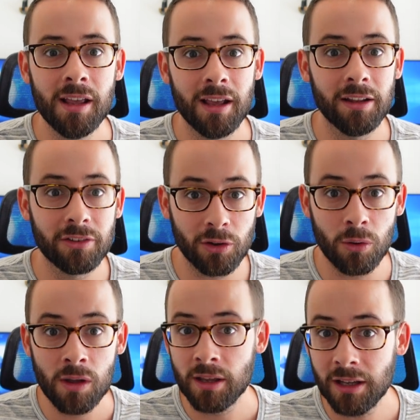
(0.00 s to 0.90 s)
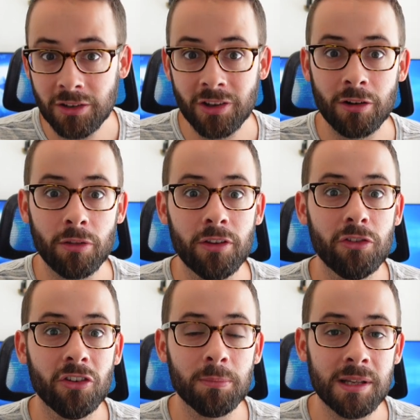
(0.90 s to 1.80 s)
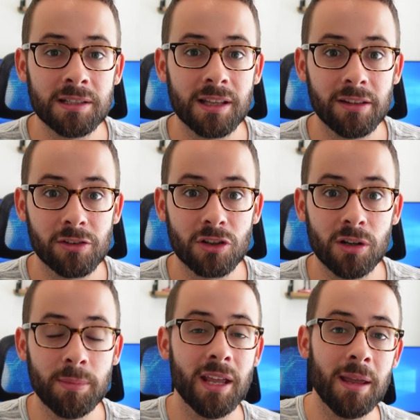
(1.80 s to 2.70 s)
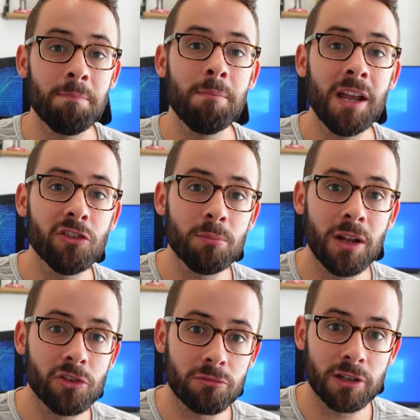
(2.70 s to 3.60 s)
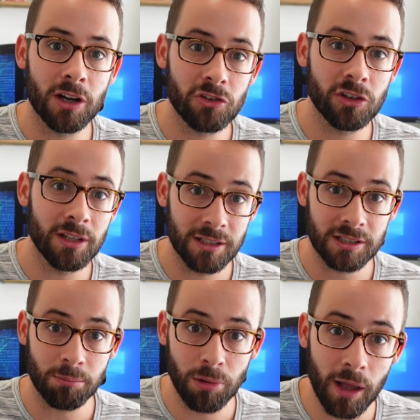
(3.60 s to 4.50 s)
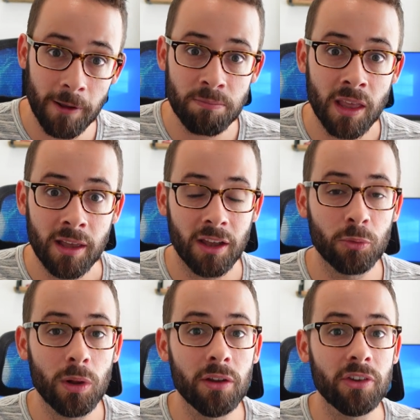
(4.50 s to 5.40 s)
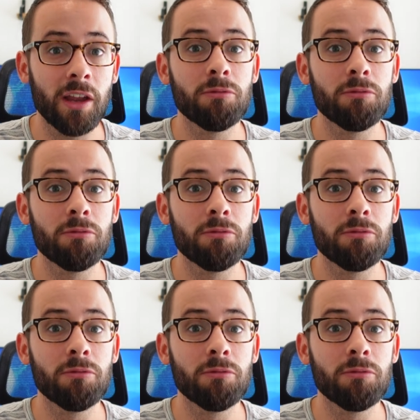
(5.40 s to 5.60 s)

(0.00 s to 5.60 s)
And so in general, this just means that there's going to be a major, major reduction in supply, as well as a